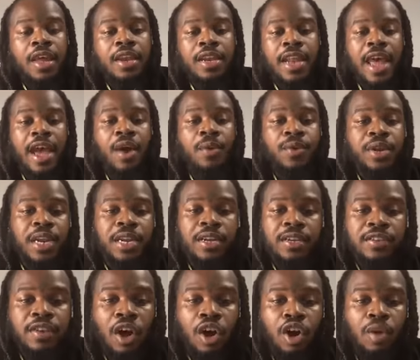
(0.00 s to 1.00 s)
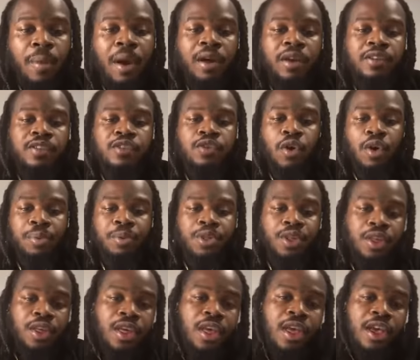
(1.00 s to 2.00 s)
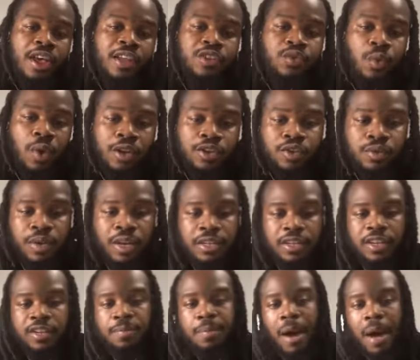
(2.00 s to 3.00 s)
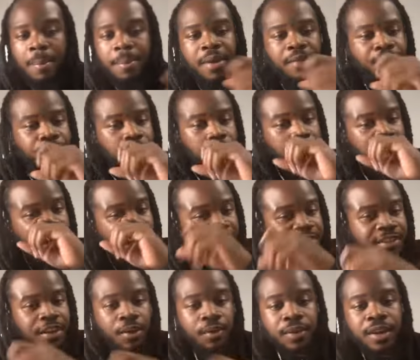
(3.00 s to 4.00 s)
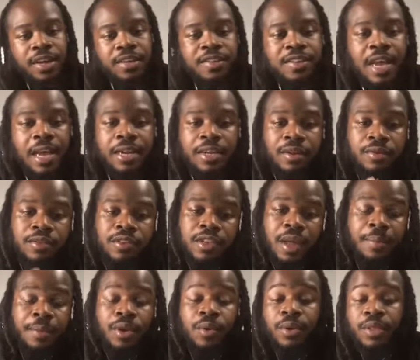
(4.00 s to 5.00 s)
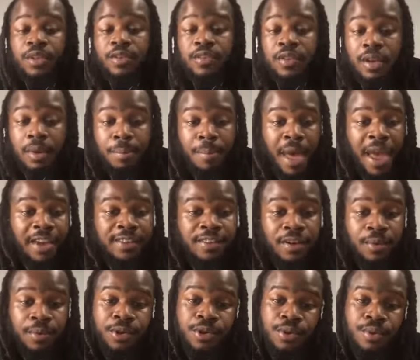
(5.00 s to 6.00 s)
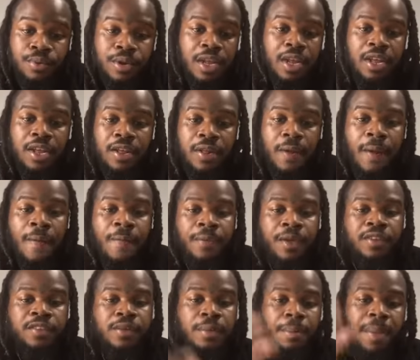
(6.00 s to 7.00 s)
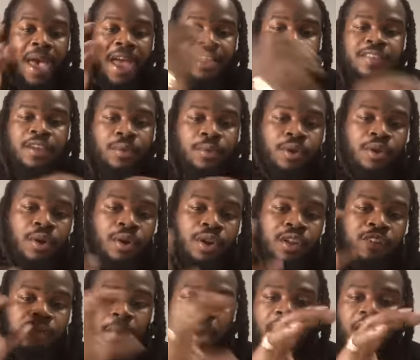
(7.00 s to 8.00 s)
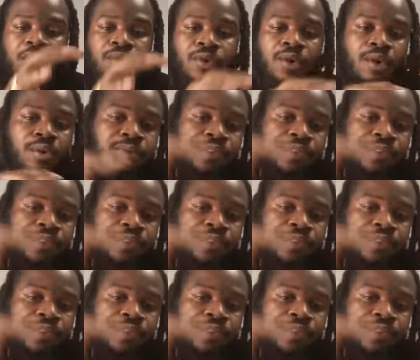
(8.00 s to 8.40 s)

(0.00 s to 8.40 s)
Now we need to talk about absorption, because once you get this bifidum bacteria inside of your stomach, which is good bacteria you need, because the bacteria or these microbes,